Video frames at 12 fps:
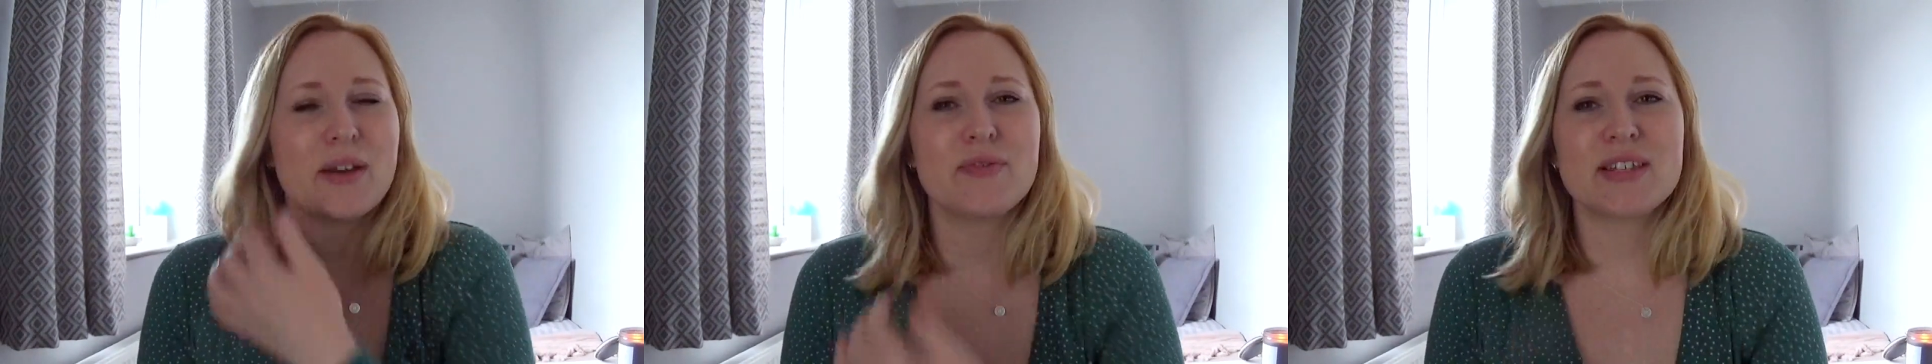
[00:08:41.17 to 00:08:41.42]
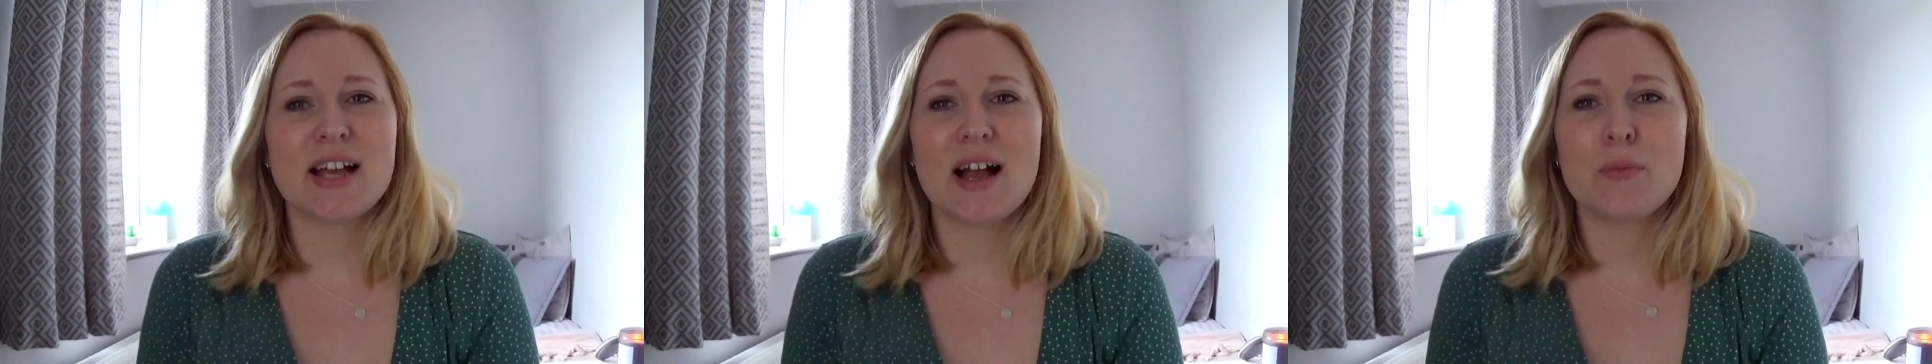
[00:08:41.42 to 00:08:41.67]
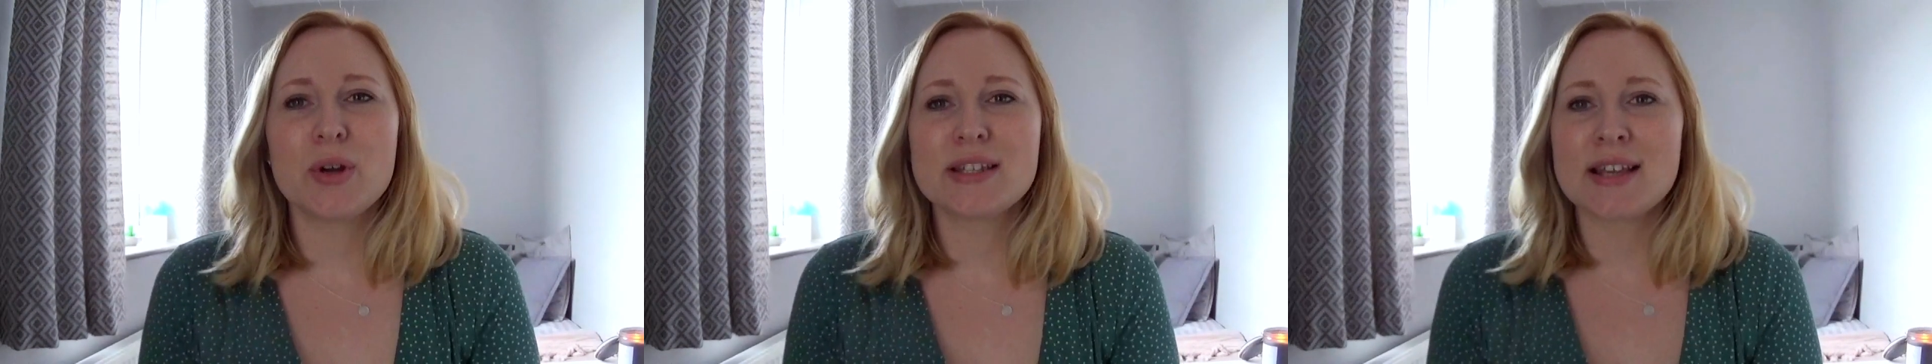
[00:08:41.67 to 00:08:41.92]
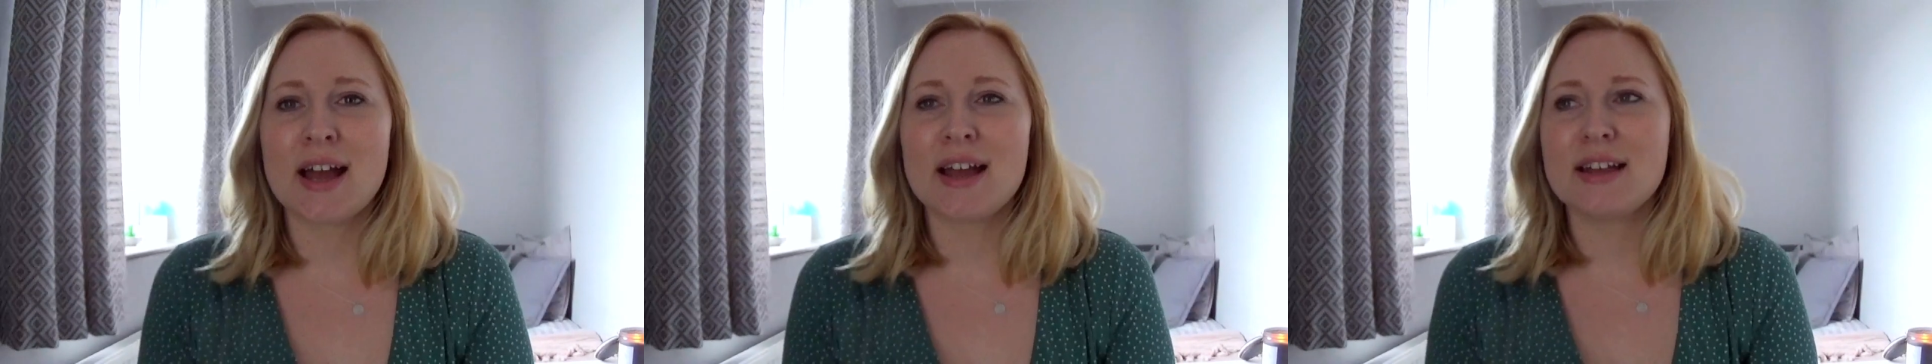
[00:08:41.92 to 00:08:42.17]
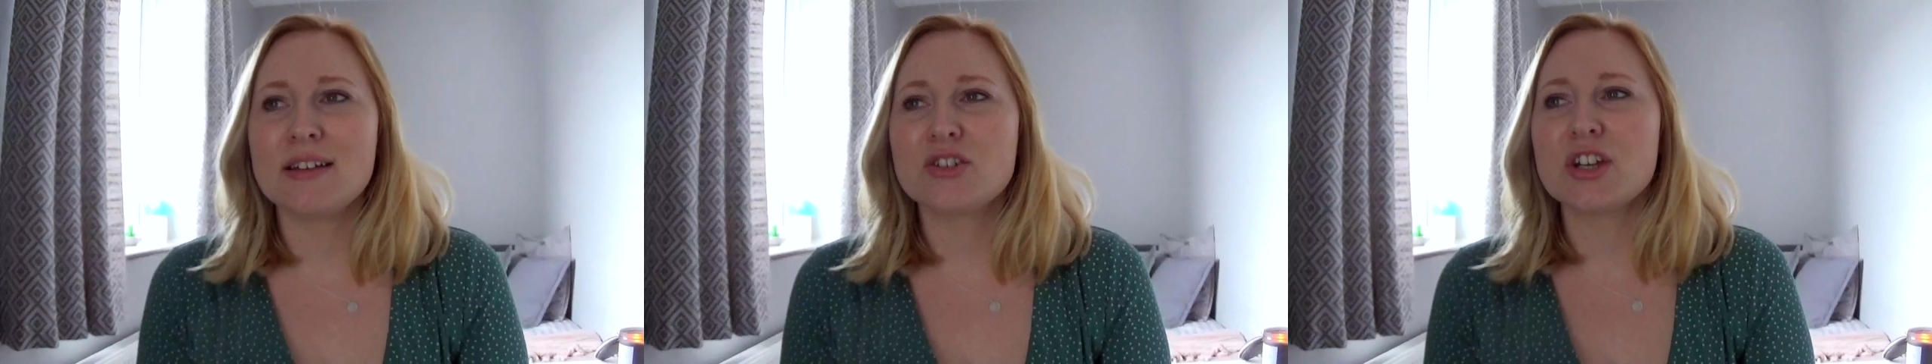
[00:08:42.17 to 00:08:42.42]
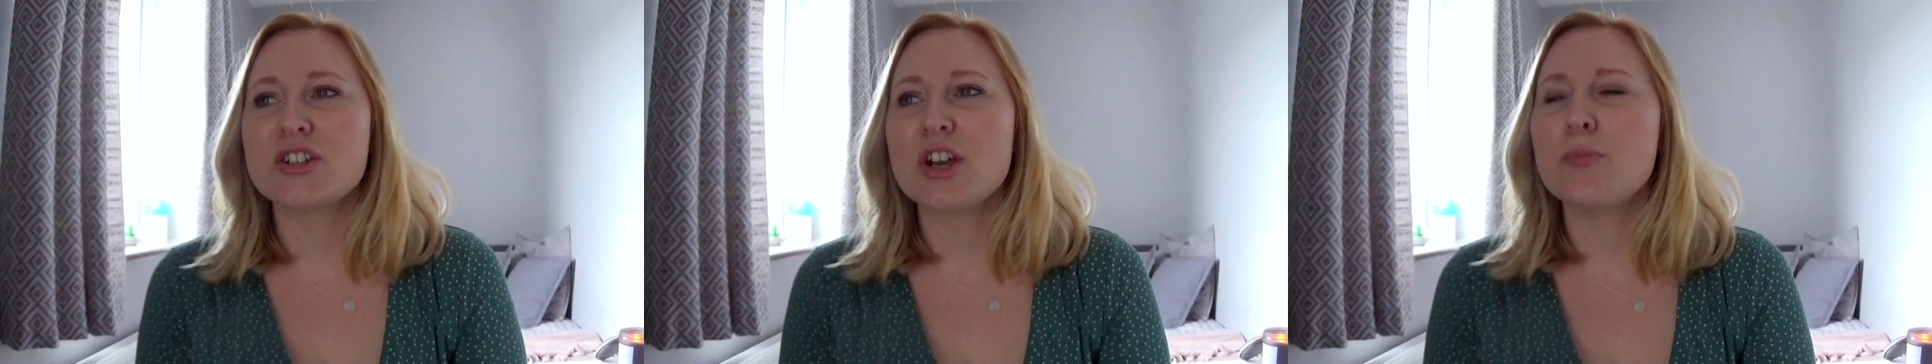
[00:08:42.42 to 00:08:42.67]
every time we say,
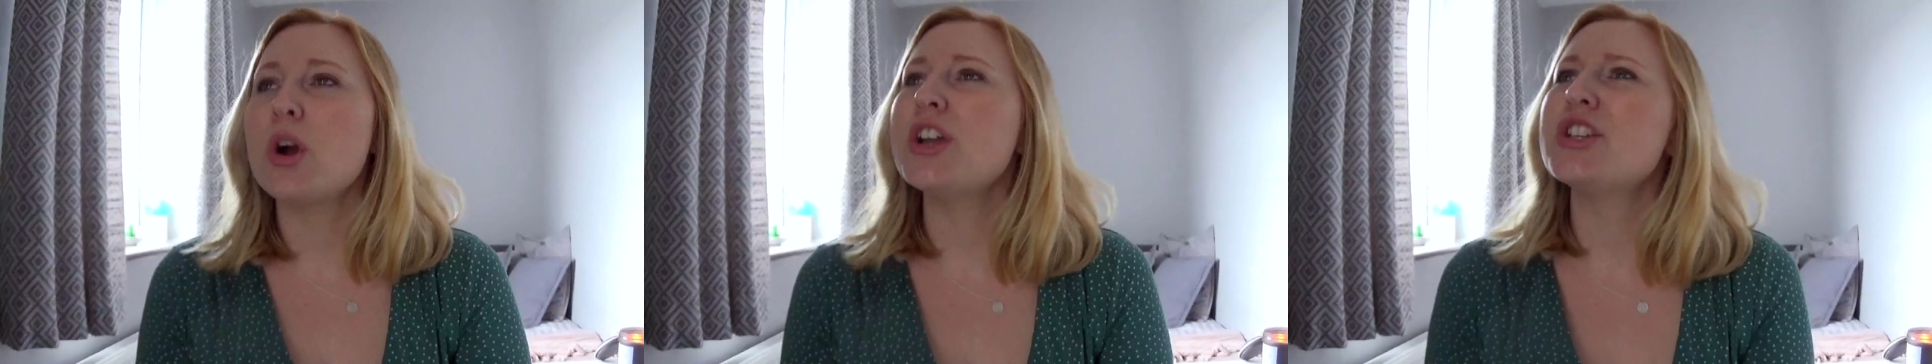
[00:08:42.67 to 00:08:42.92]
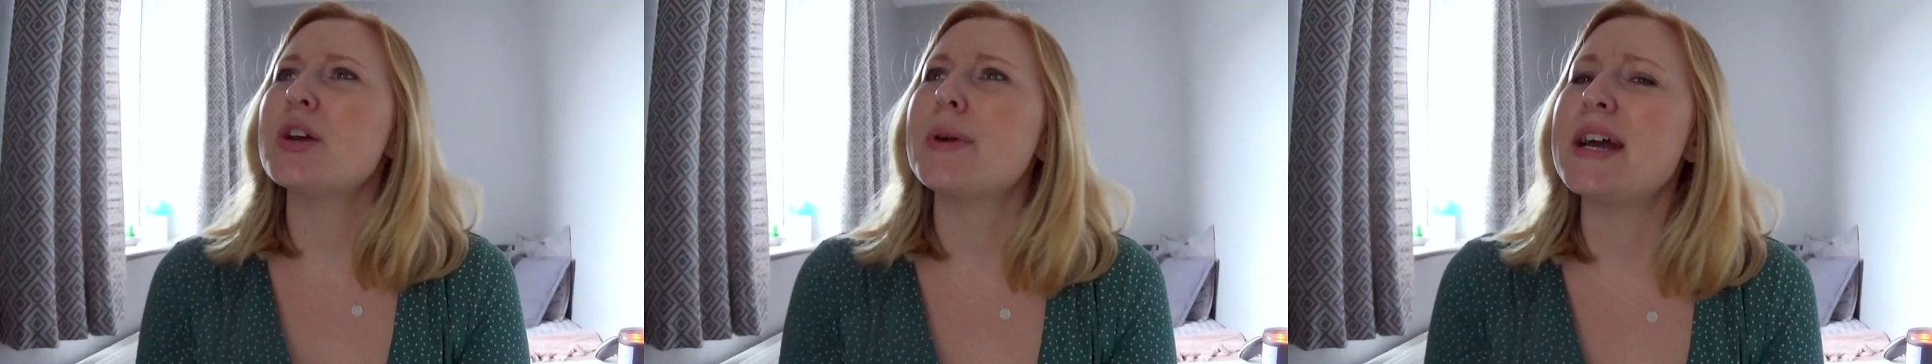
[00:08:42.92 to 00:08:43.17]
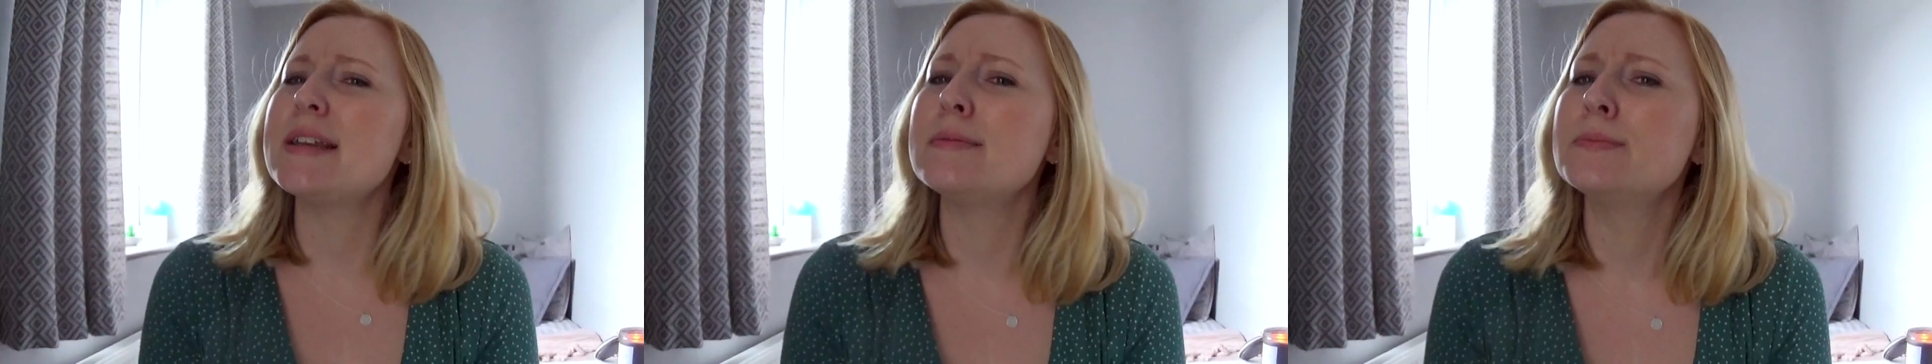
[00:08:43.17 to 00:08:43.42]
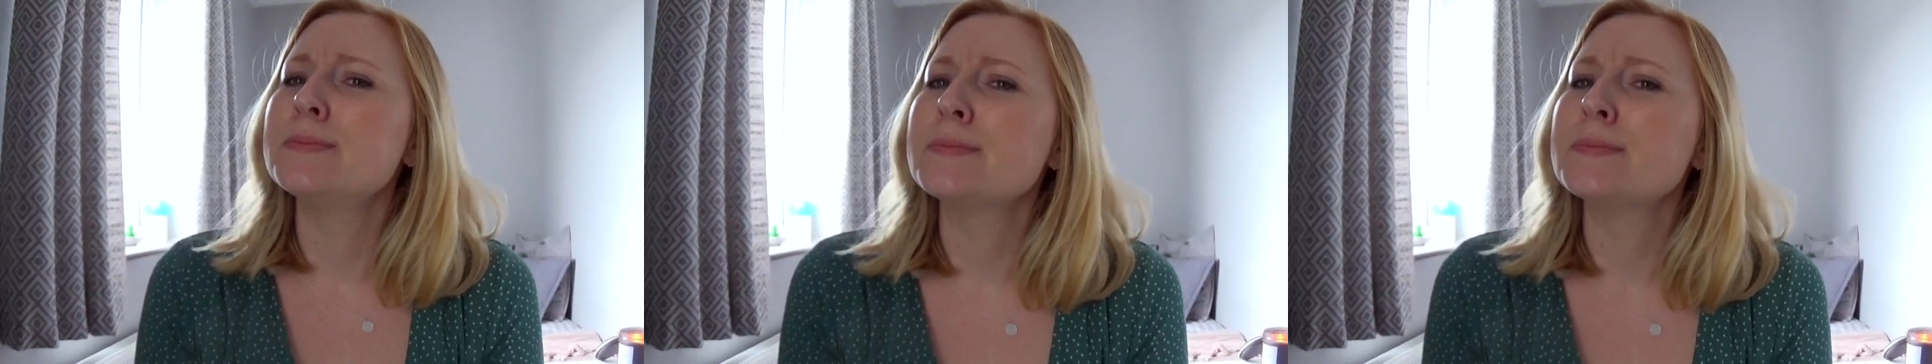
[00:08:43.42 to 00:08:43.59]
Jim, what are you doing?